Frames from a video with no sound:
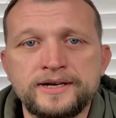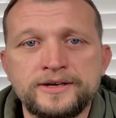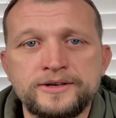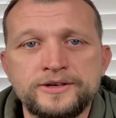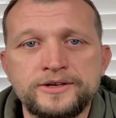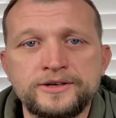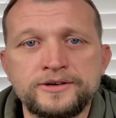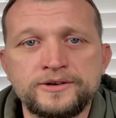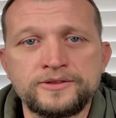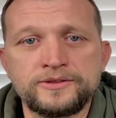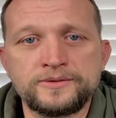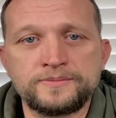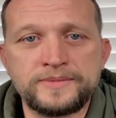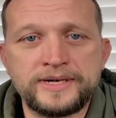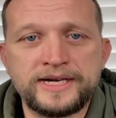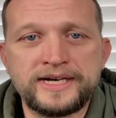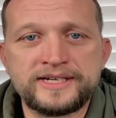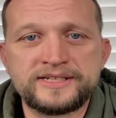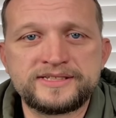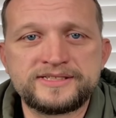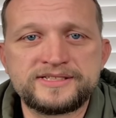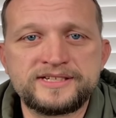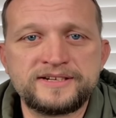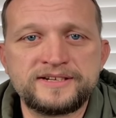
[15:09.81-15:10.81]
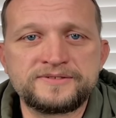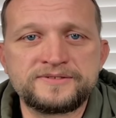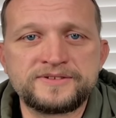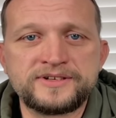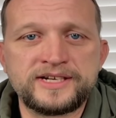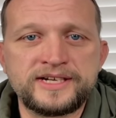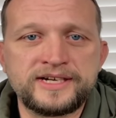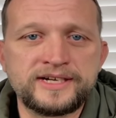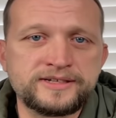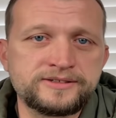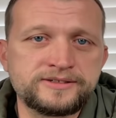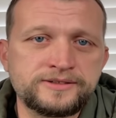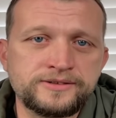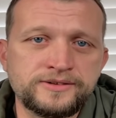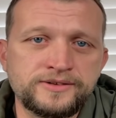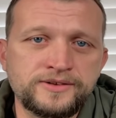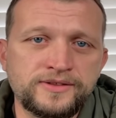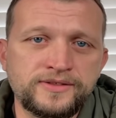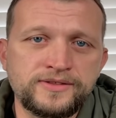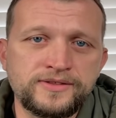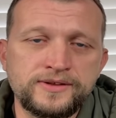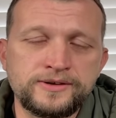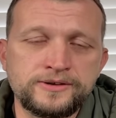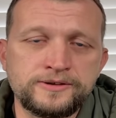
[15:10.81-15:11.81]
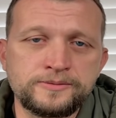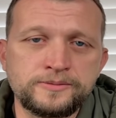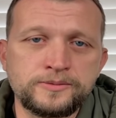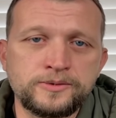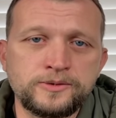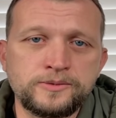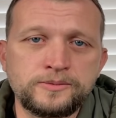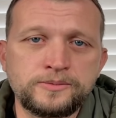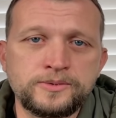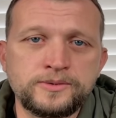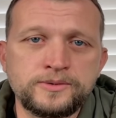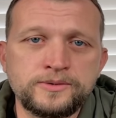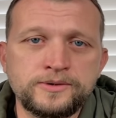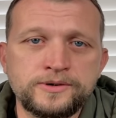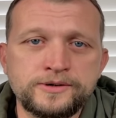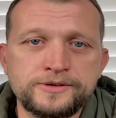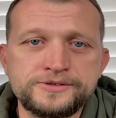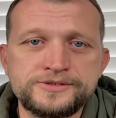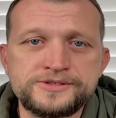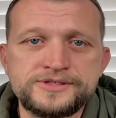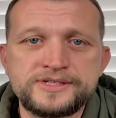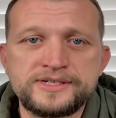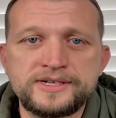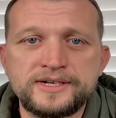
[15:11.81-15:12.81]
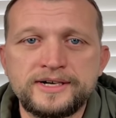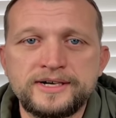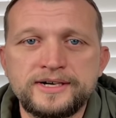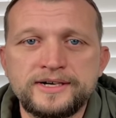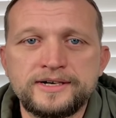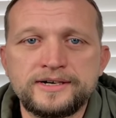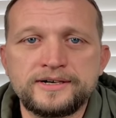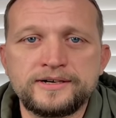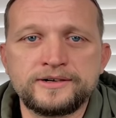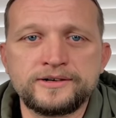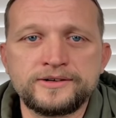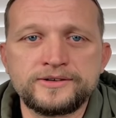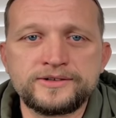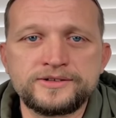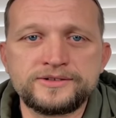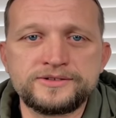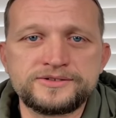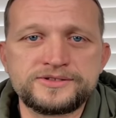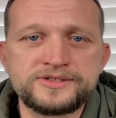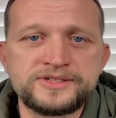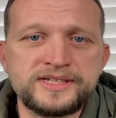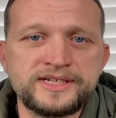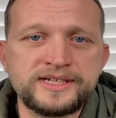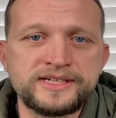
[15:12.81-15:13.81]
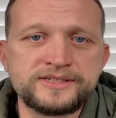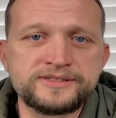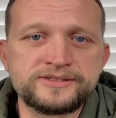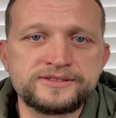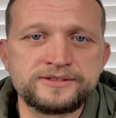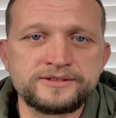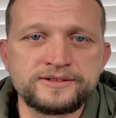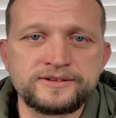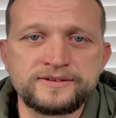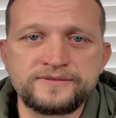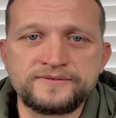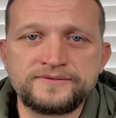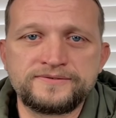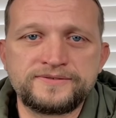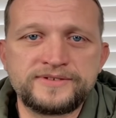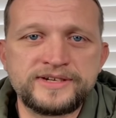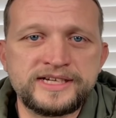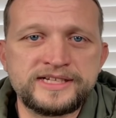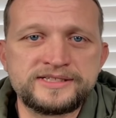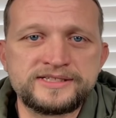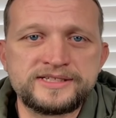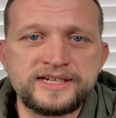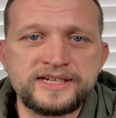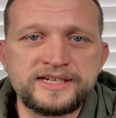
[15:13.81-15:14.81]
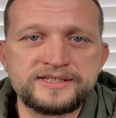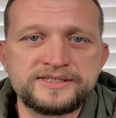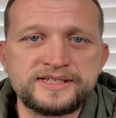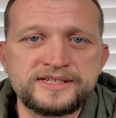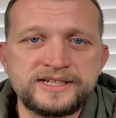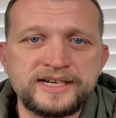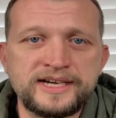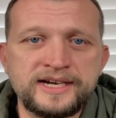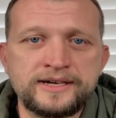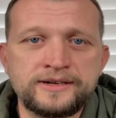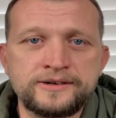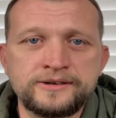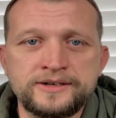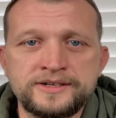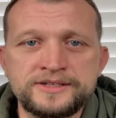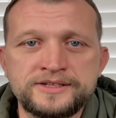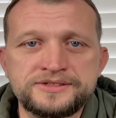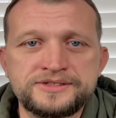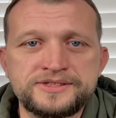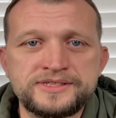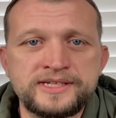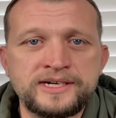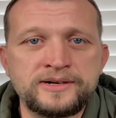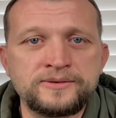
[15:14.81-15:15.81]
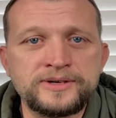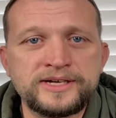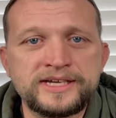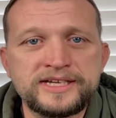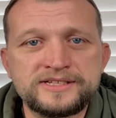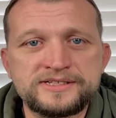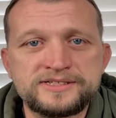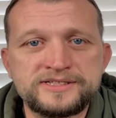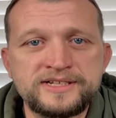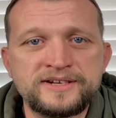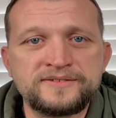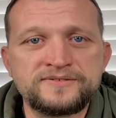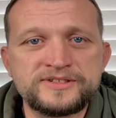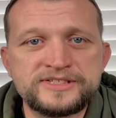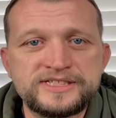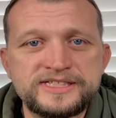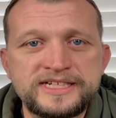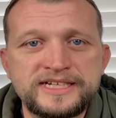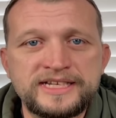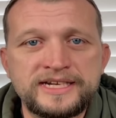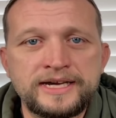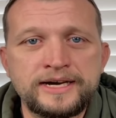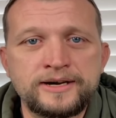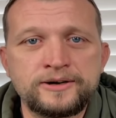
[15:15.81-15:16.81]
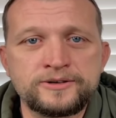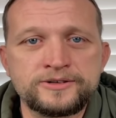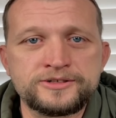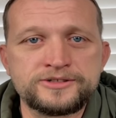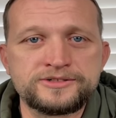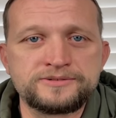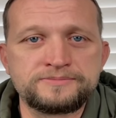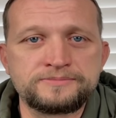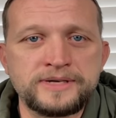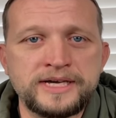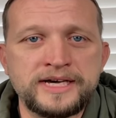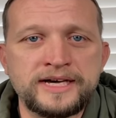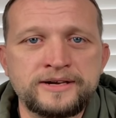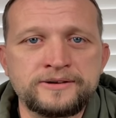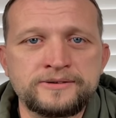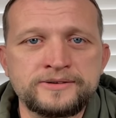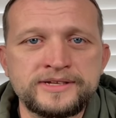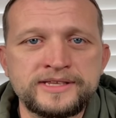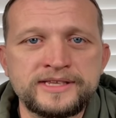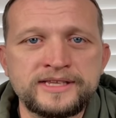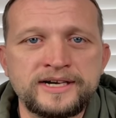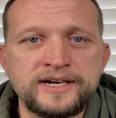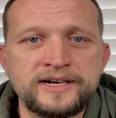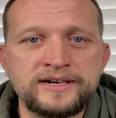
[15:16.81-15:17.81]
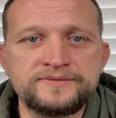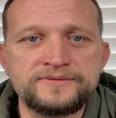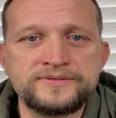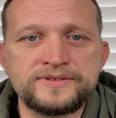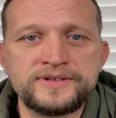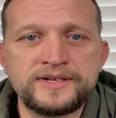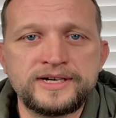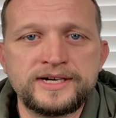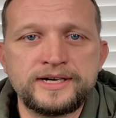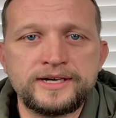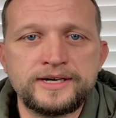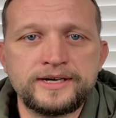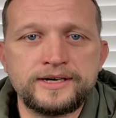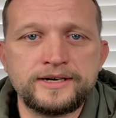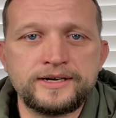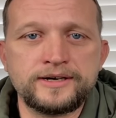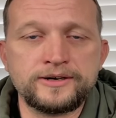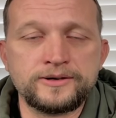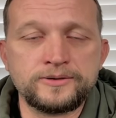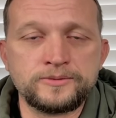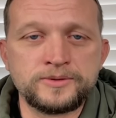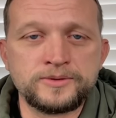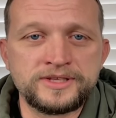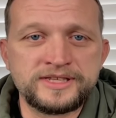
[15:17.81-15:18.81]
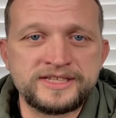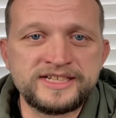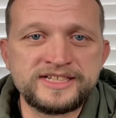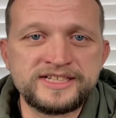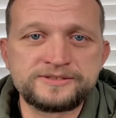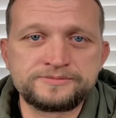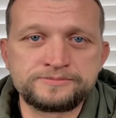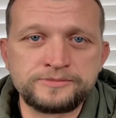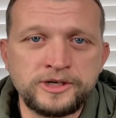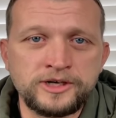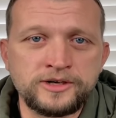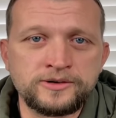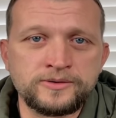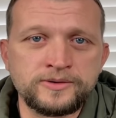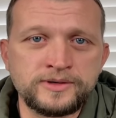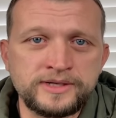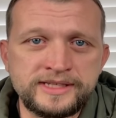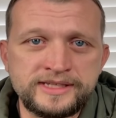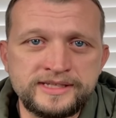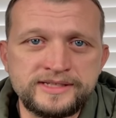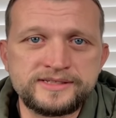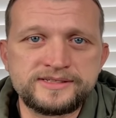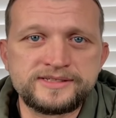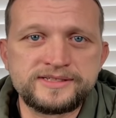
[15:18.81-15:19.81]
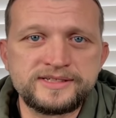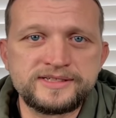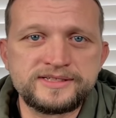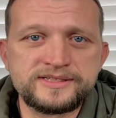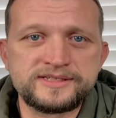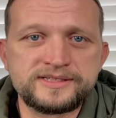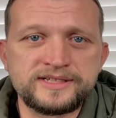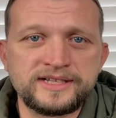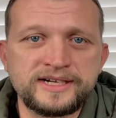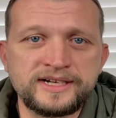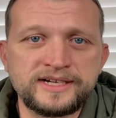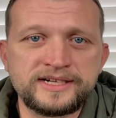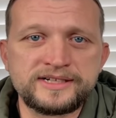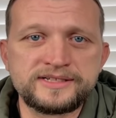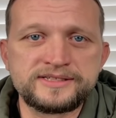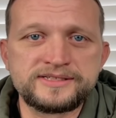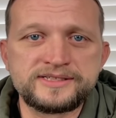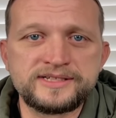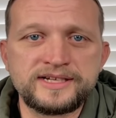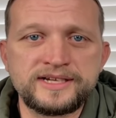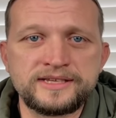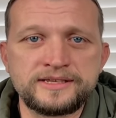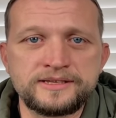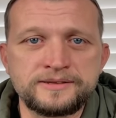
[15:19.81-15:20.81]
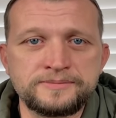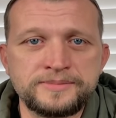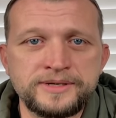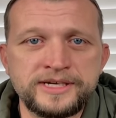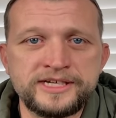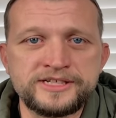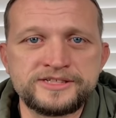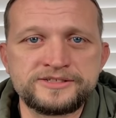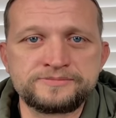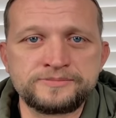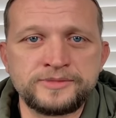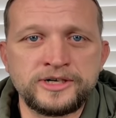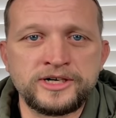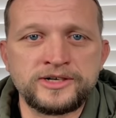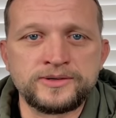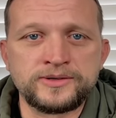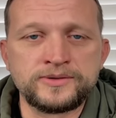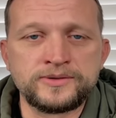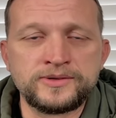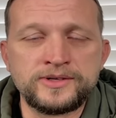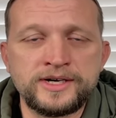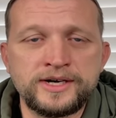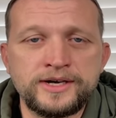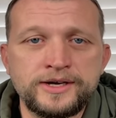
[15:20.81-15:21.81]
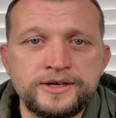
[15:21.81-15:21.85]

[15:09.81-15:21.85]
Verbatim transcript: You know, the MagSafe connector, the Thunderbolt ports, all those things are fantastic add-ons. Now we get 17 hours of battery life uh, with this model. And this is, like I said, the base model.